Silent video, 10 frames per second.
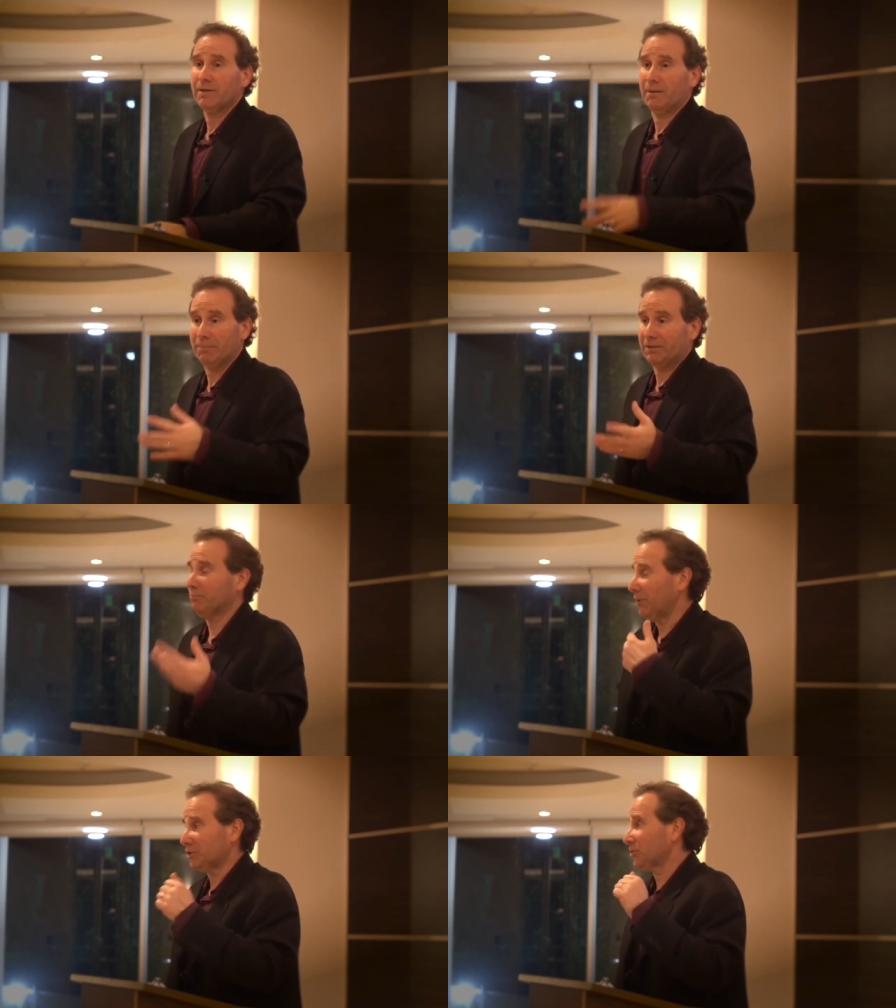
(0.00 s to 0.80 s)
Uh,
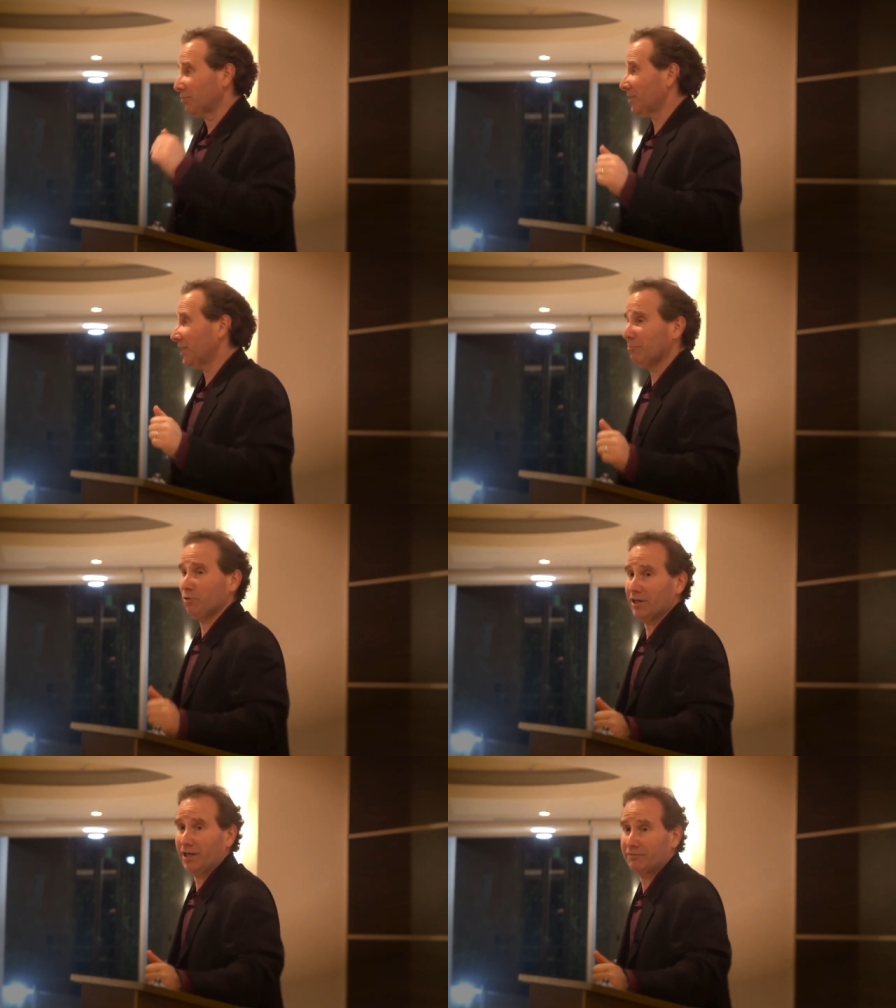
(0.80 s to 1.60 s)
but register with the
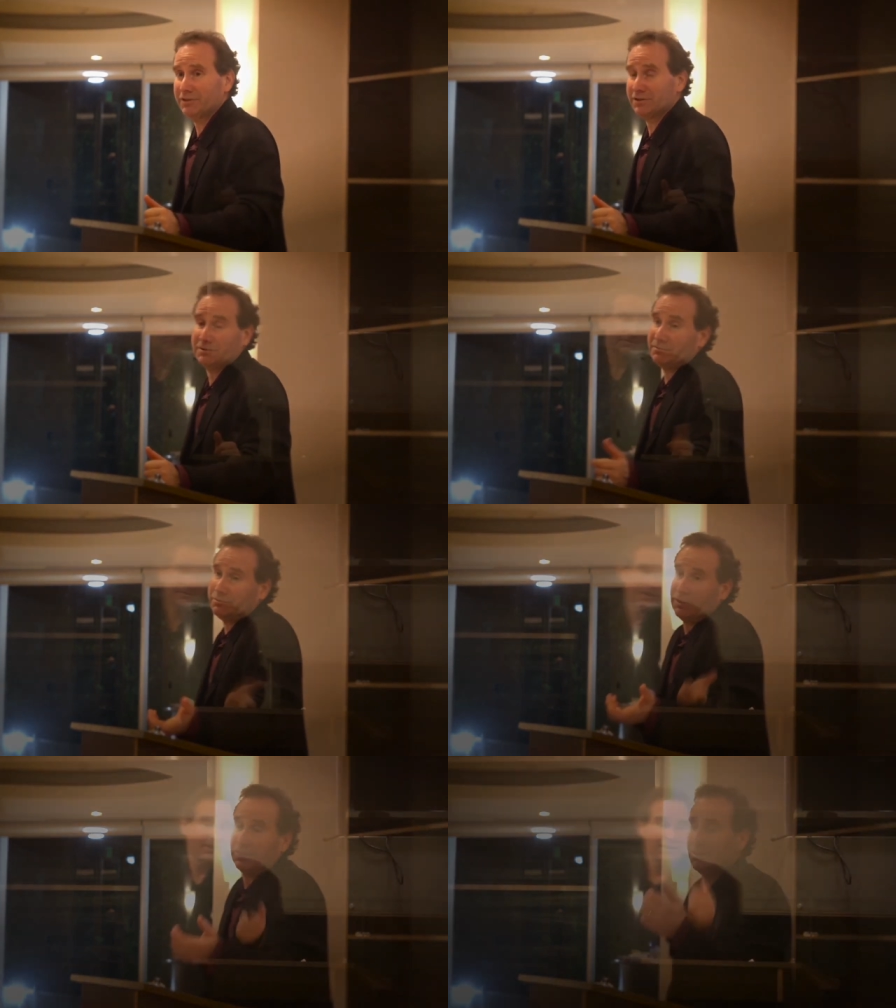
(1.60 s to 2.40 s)
Copyright Office and,
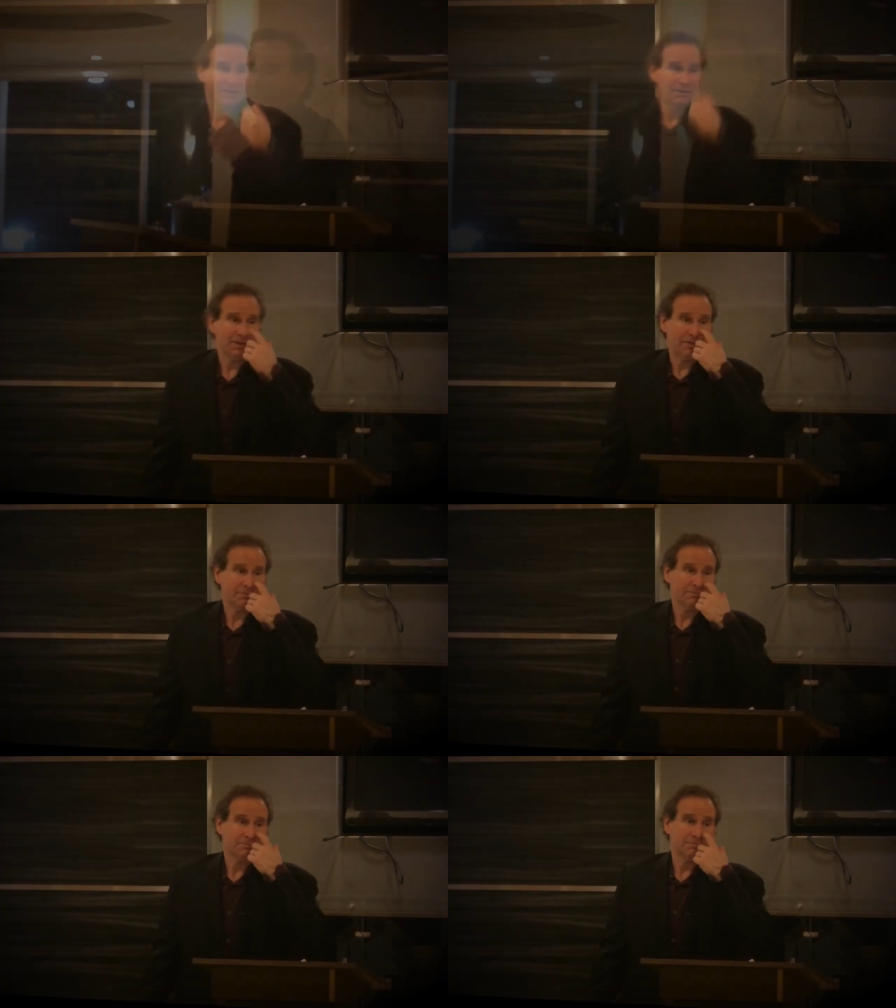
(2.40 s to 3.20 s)
you know,
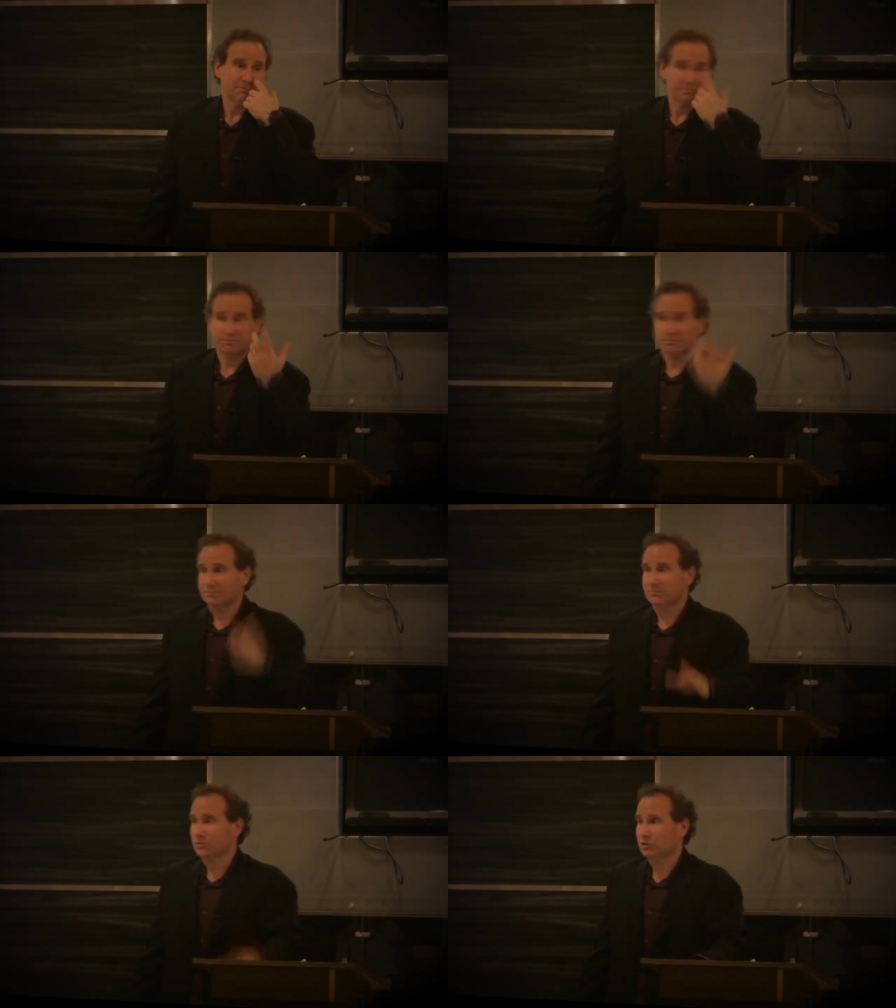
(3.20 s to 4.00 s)

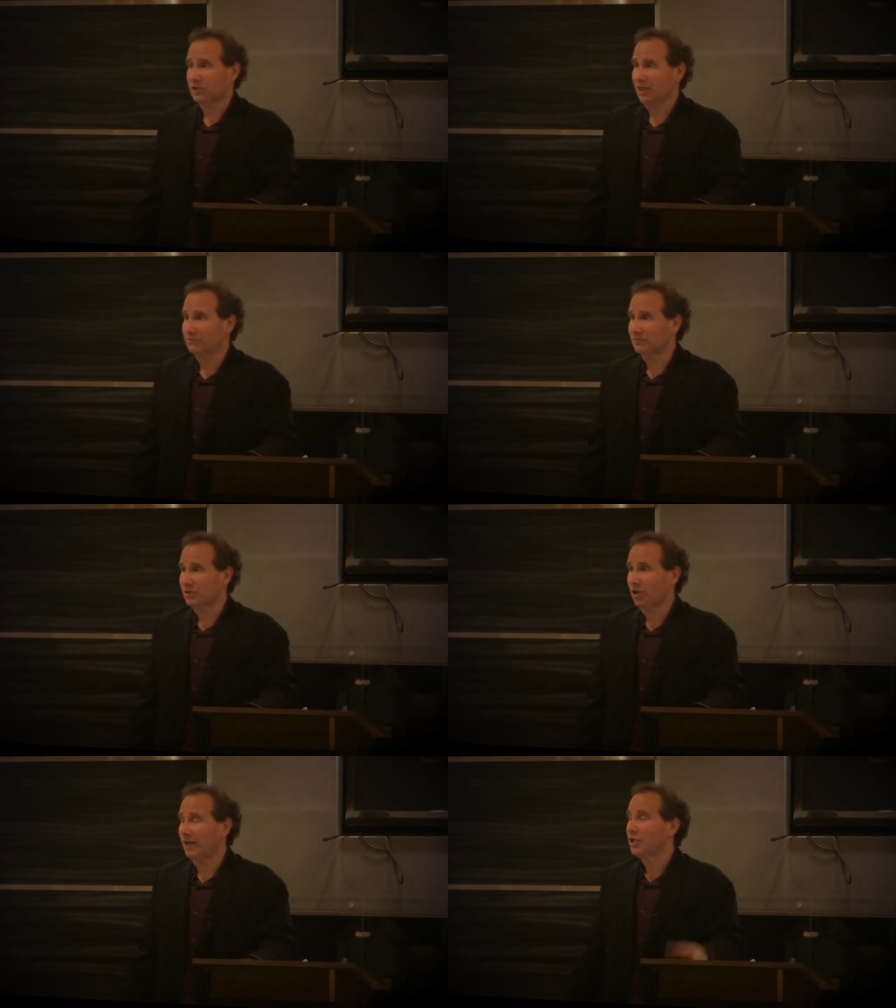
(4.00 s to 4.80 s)
do what you can.
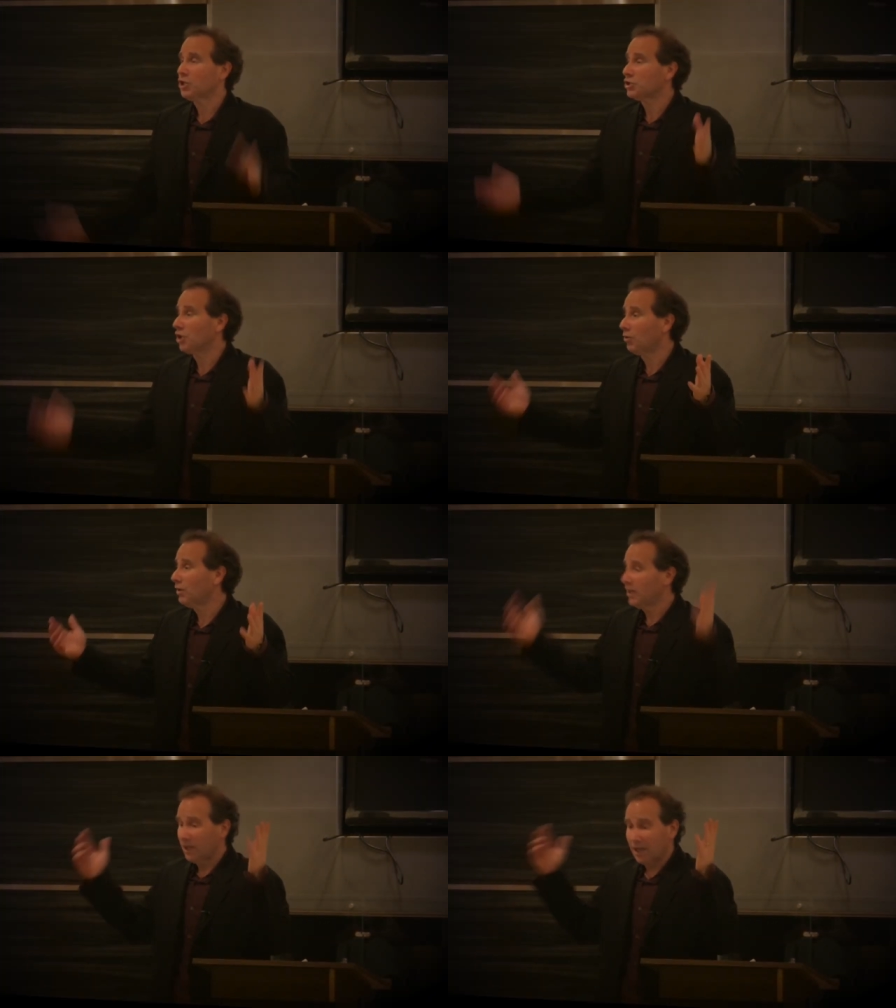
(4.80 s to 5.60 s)
All right,
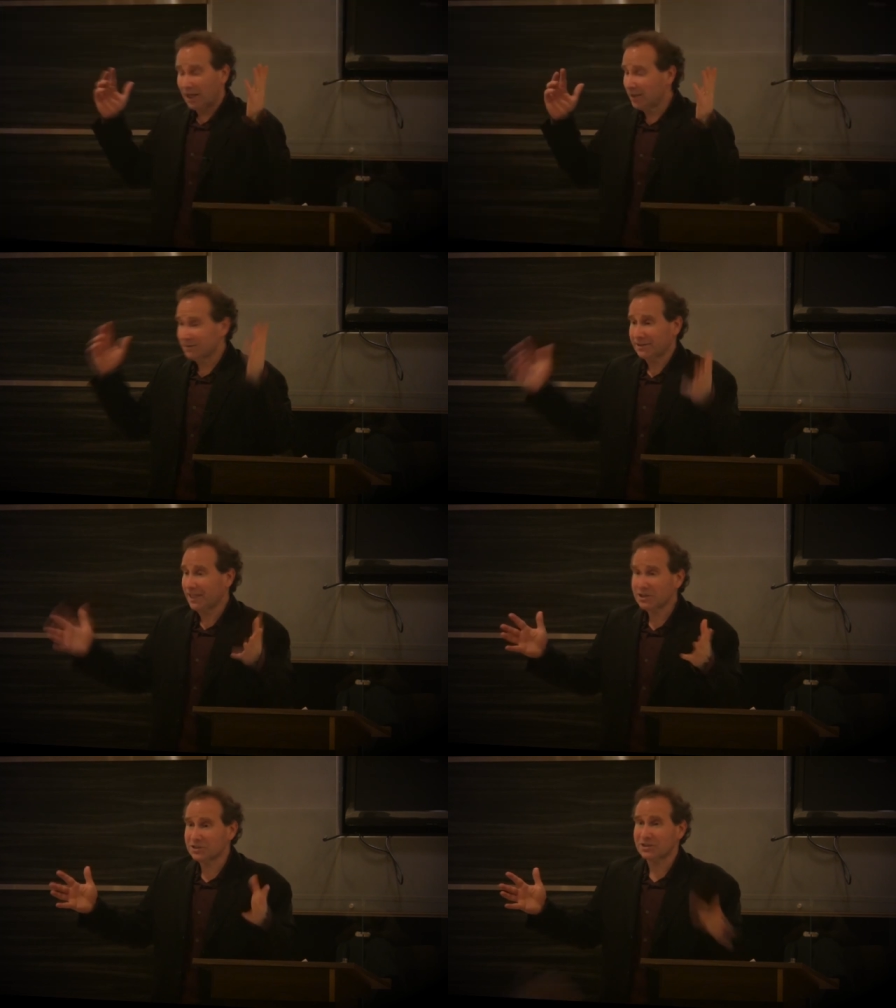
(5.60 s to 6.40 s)
so uh,
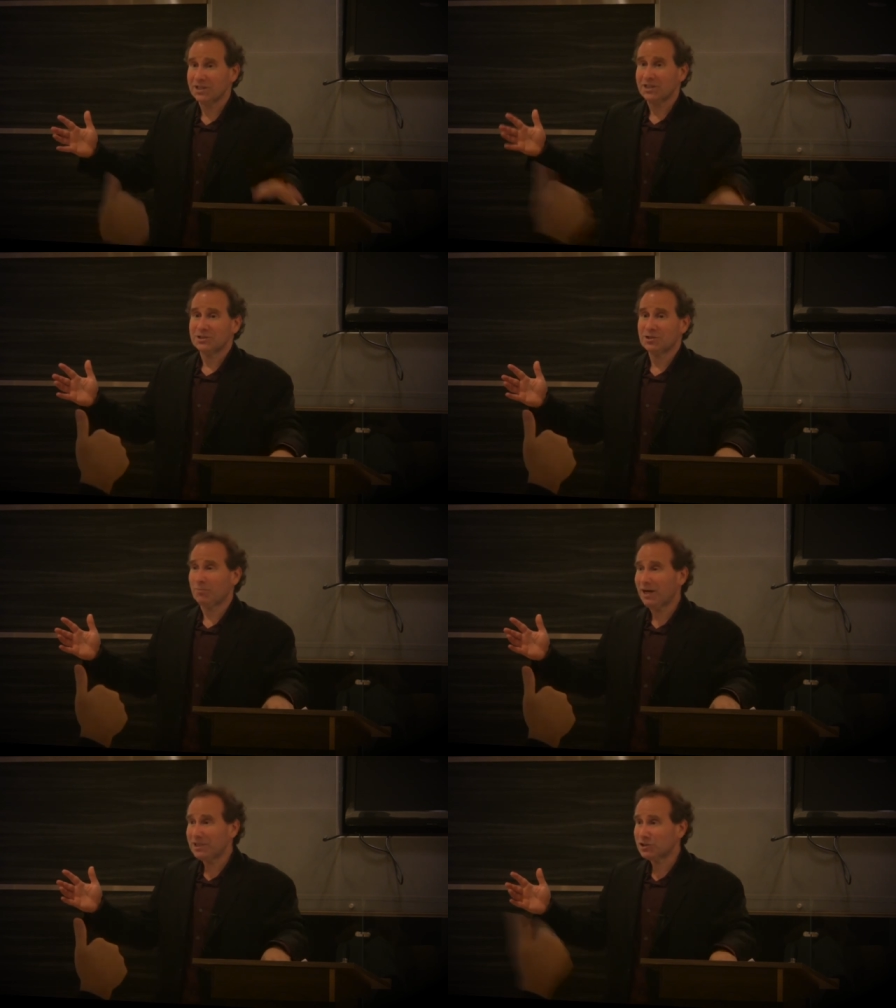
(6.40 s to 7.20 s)
thanks
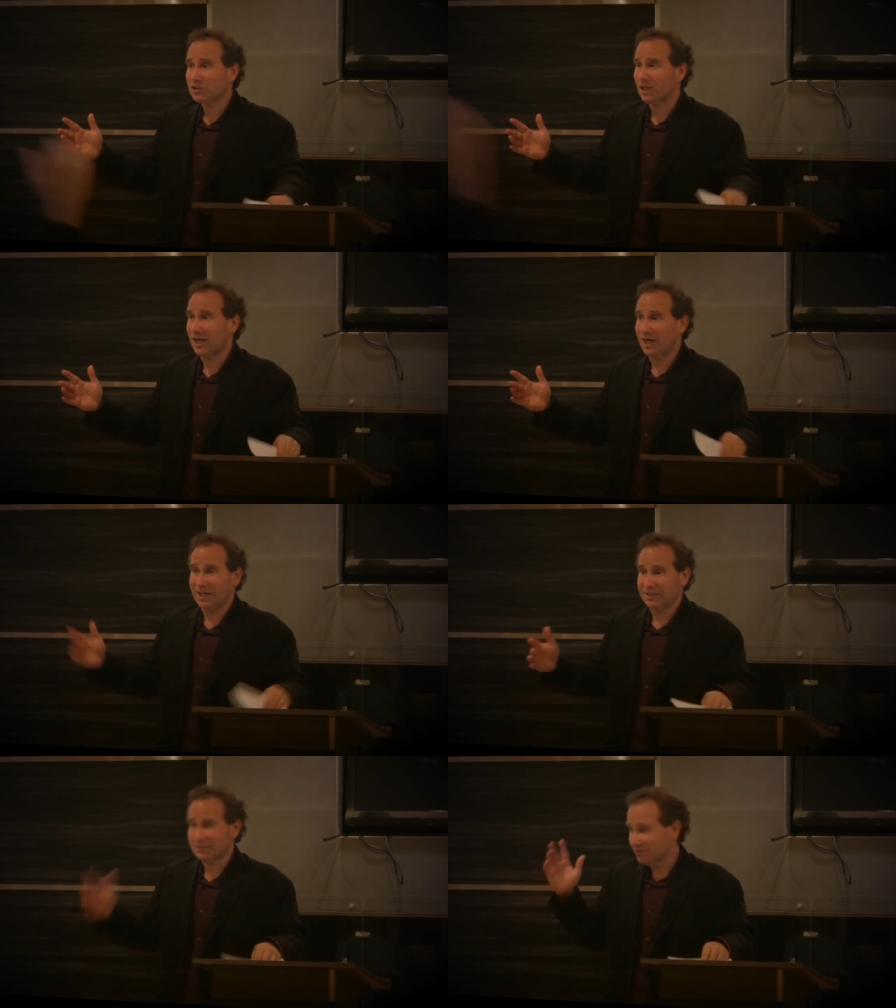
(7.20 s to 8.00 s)
so much.
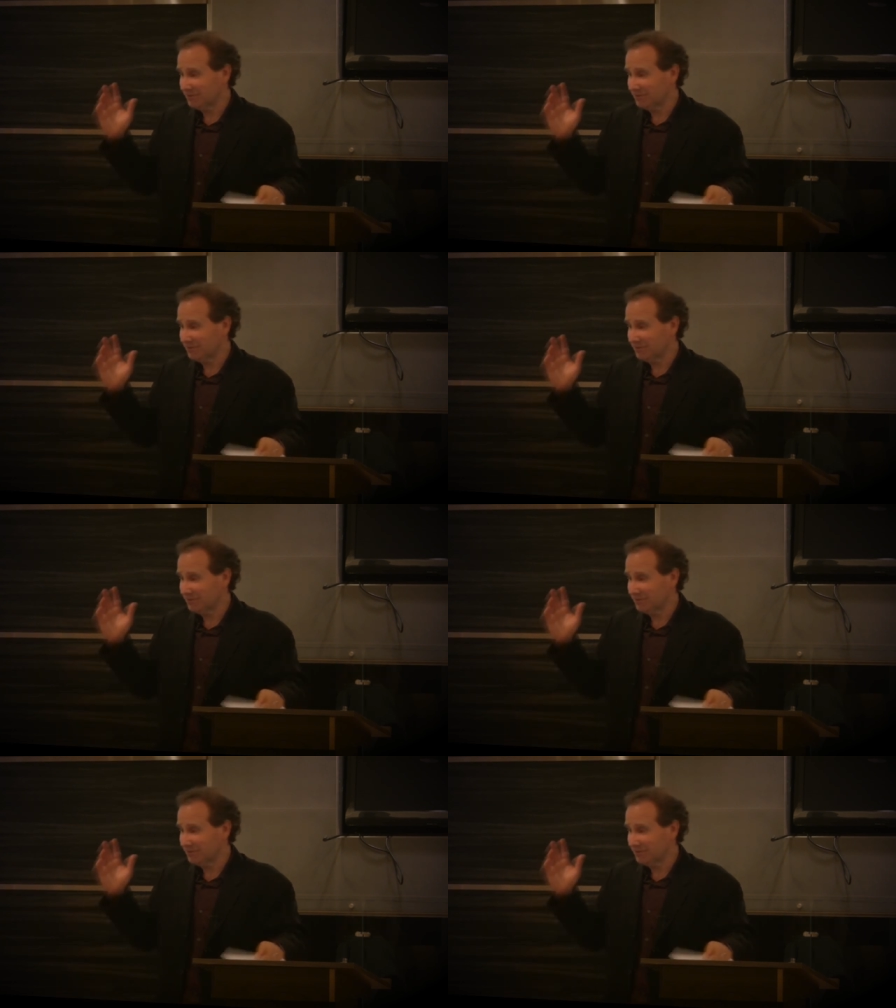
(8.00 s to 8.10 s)
Uh,